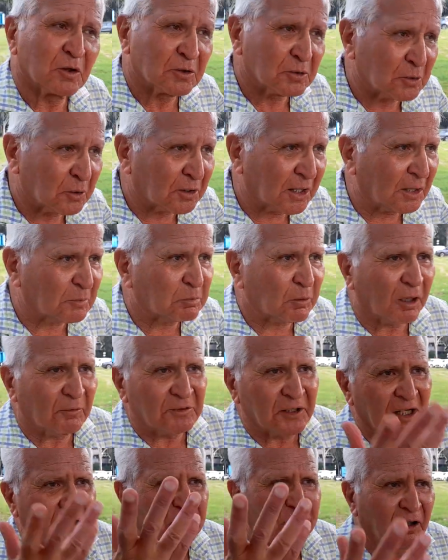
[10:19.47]
you get
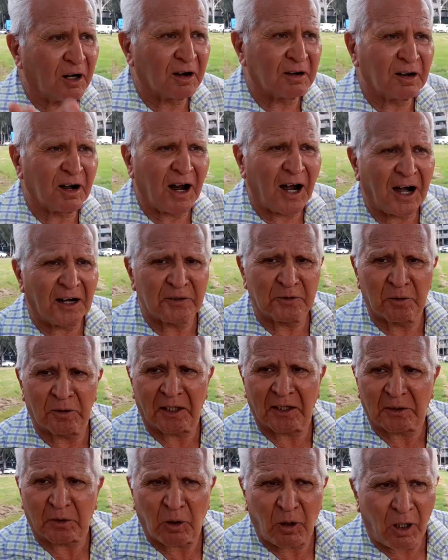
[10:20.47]
provident fund, and you
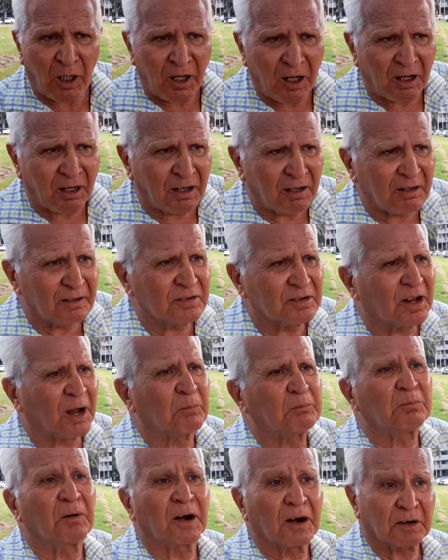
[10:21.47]
get all the
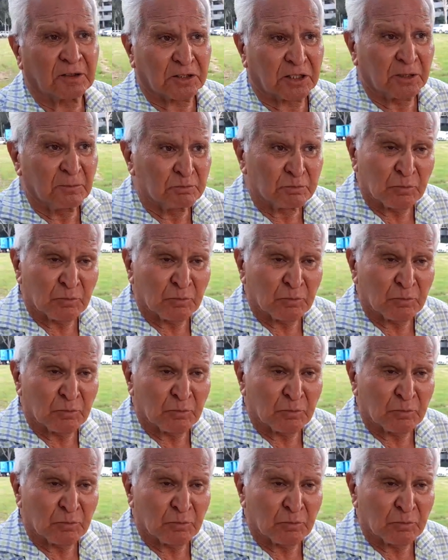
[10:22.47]
perks.